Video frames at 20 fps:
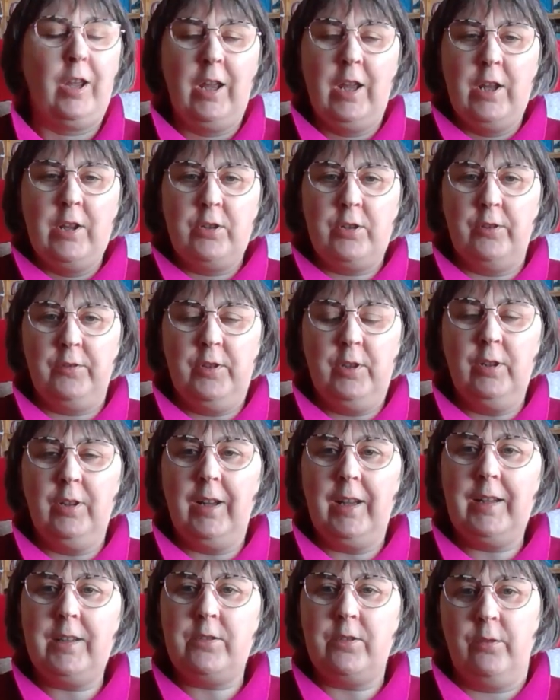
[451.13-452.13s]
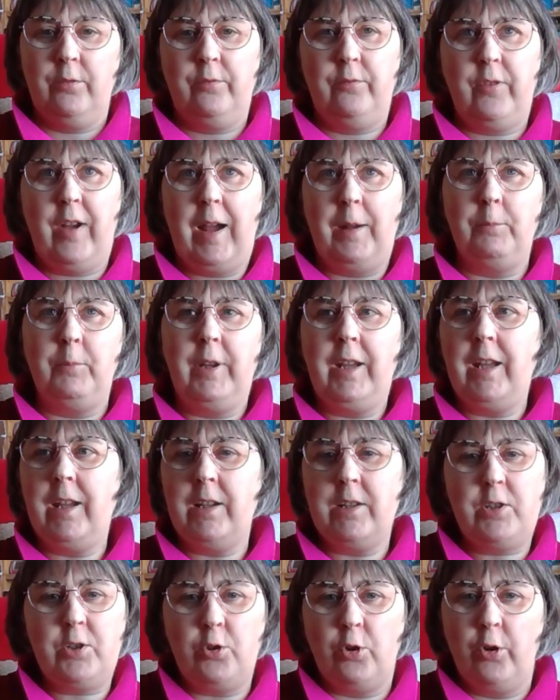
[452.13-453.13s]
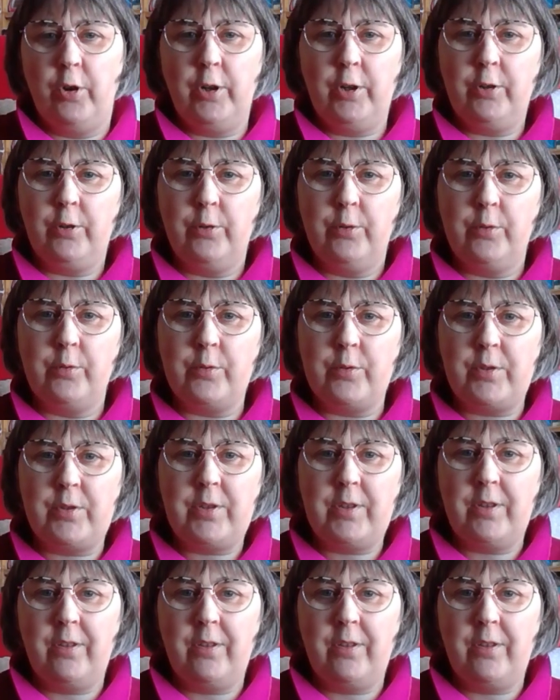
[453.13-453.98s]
So if you like sort of family historicals,